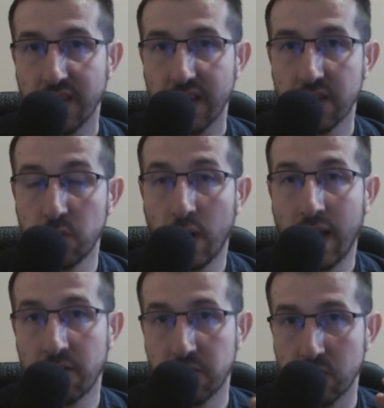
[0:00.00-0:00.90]
You
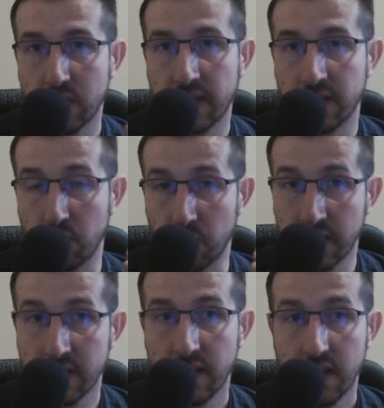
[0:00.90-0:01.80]
have to take the
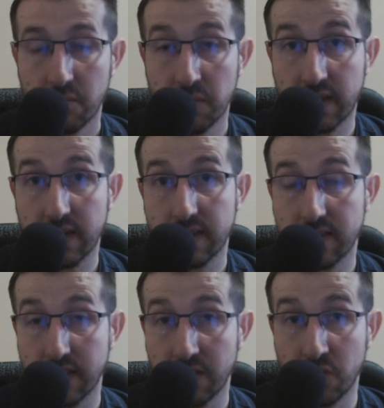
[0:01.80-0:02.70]
win,
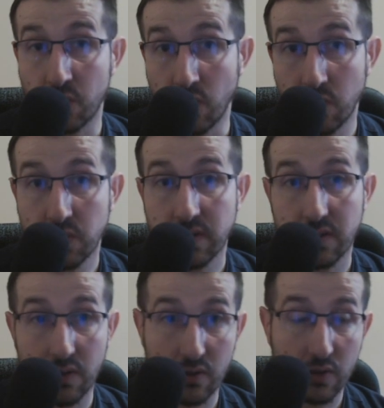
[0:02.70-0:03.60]
because if you lose,
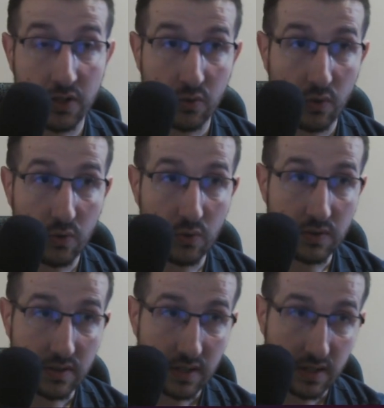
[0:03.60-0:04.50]
you are going to
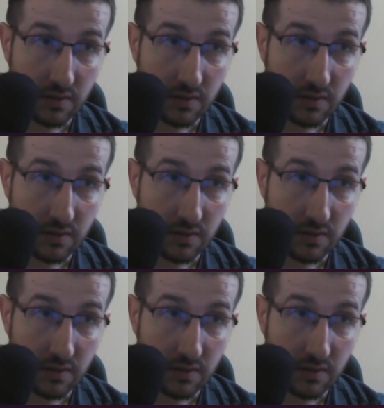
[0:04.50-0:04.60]
lose